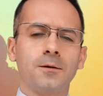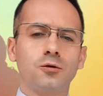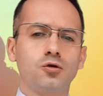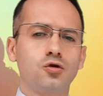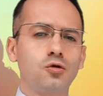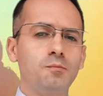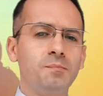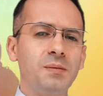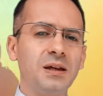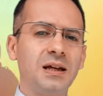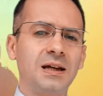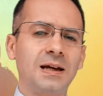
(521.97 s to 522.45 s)

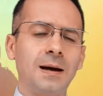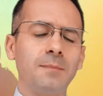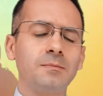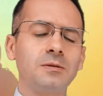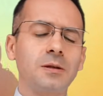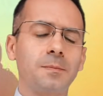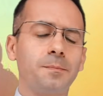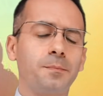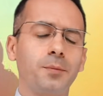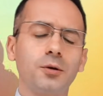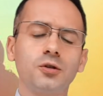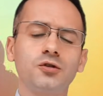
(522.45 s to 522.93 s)
to become
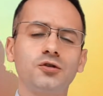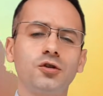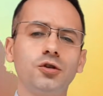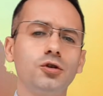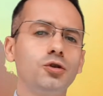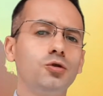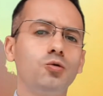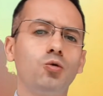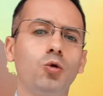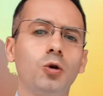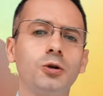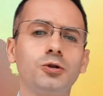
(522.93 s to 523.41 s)
the person
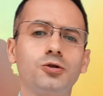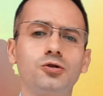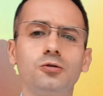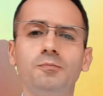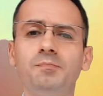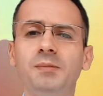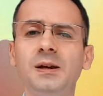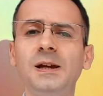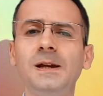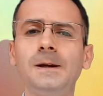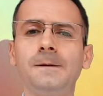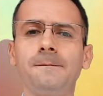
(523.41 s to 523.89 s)
you want to
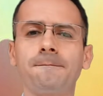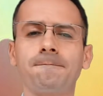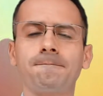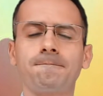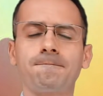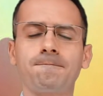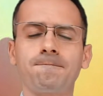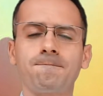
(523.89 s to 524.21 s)
be.